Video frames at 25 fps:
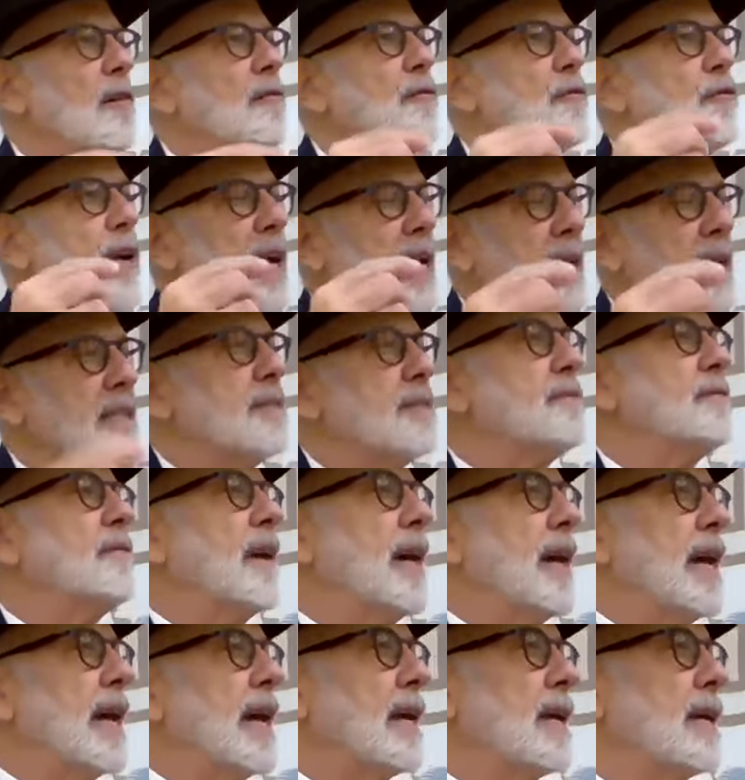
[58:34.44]
of
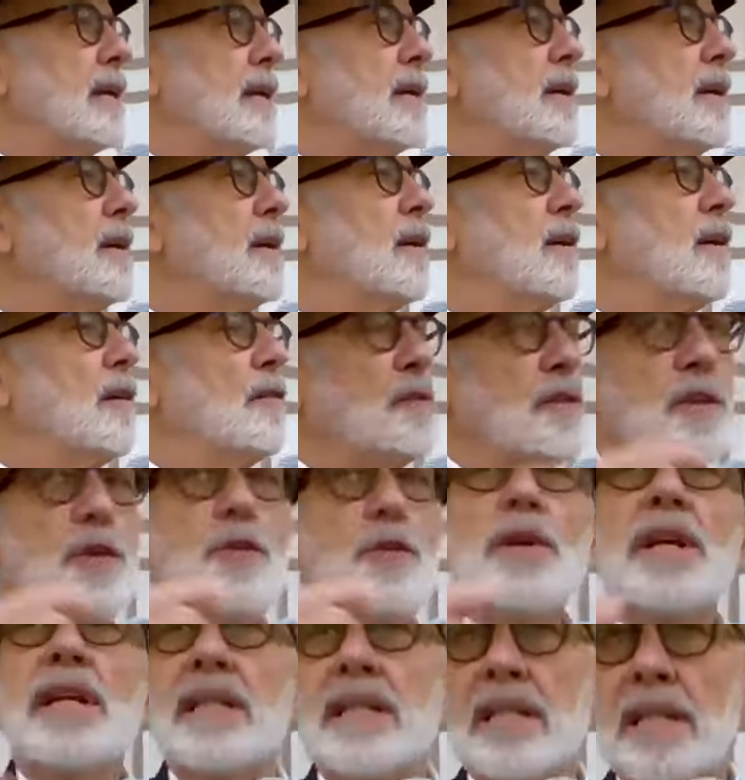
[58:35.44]
rectifying, of
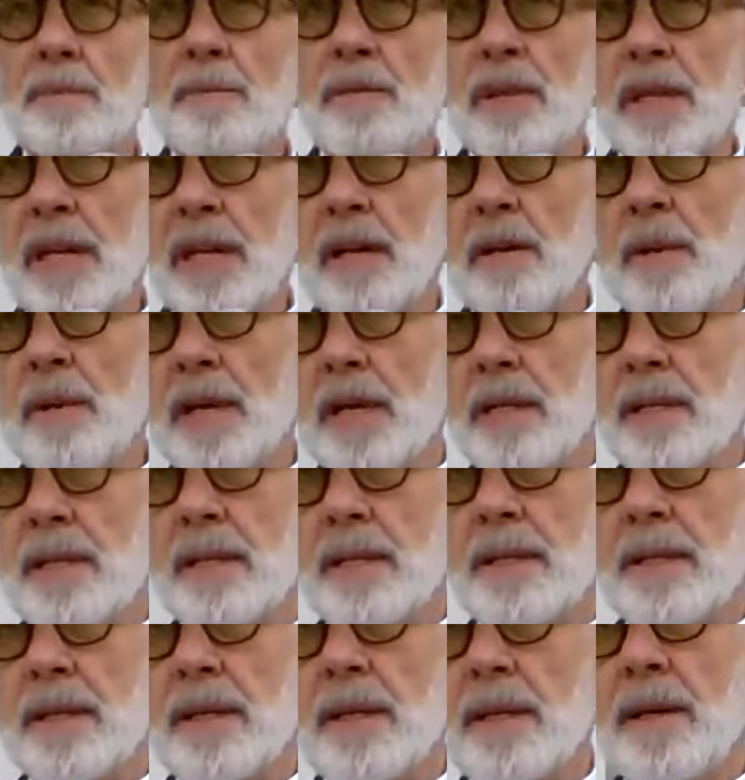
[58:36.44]
doing something about
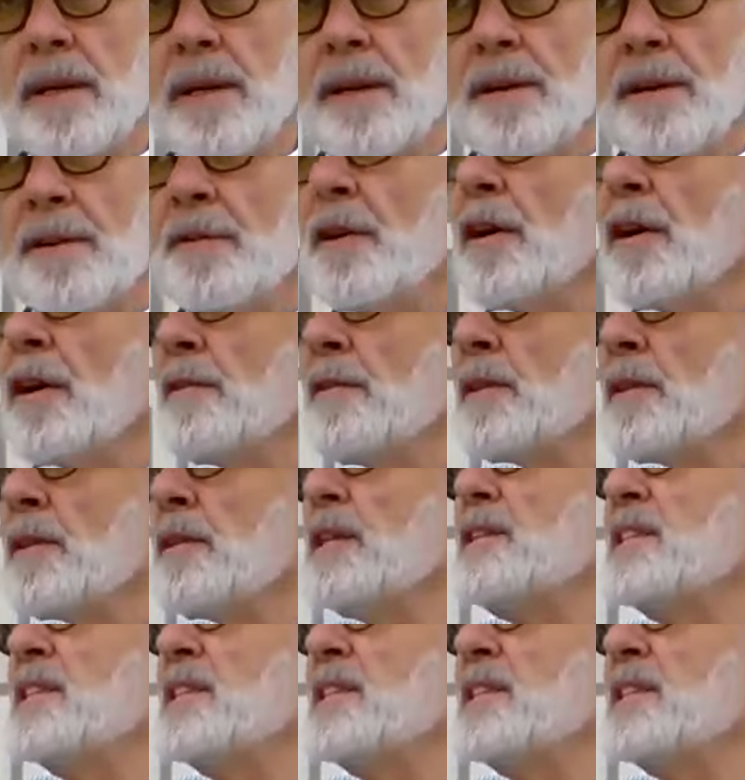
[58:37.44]
it, rather